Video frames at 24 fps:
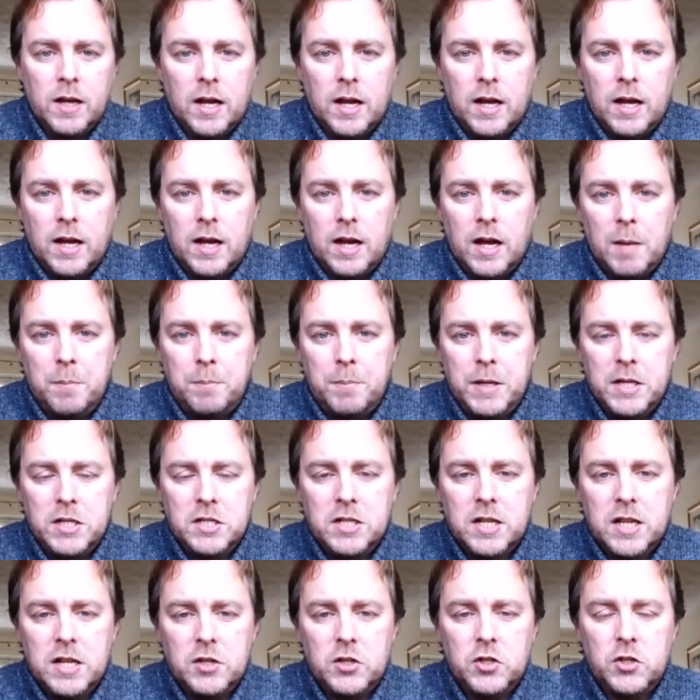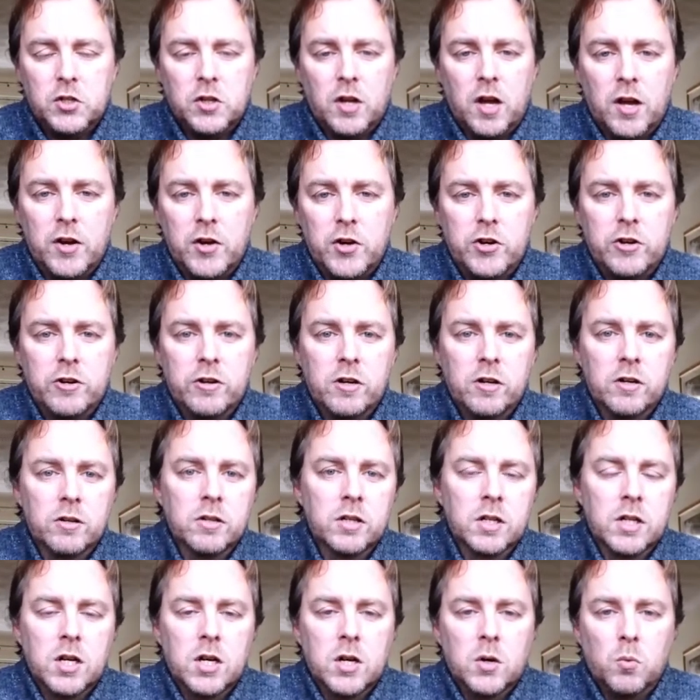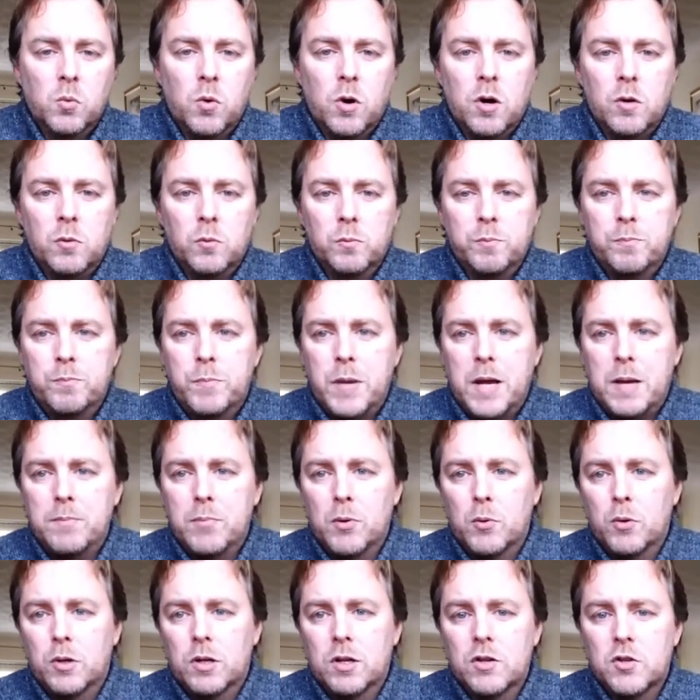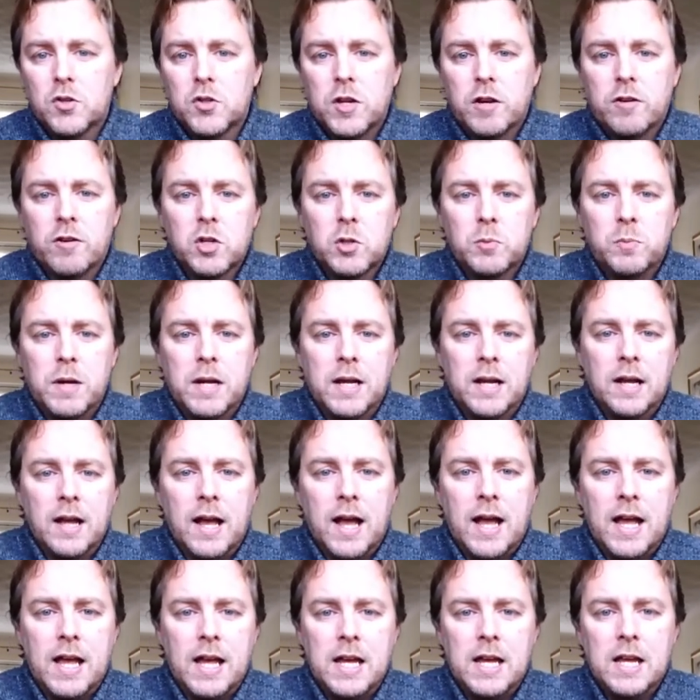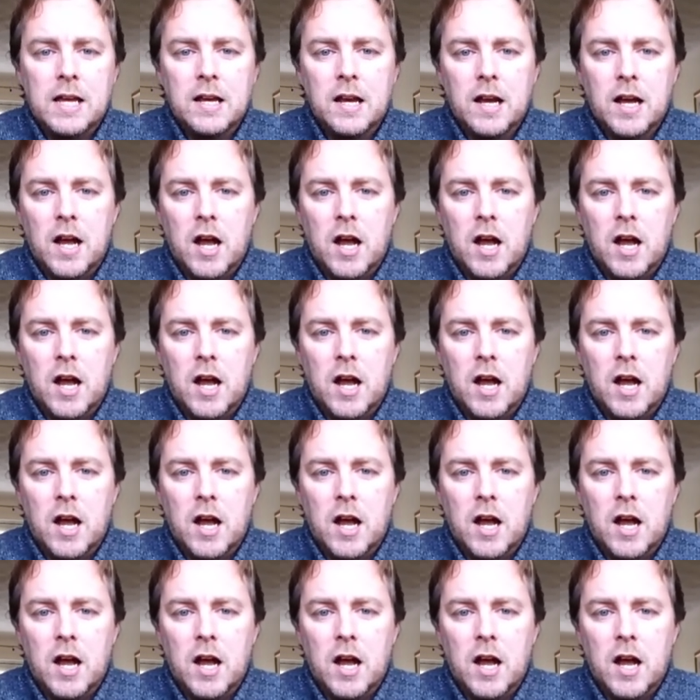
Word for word: a business under what people would consider as being a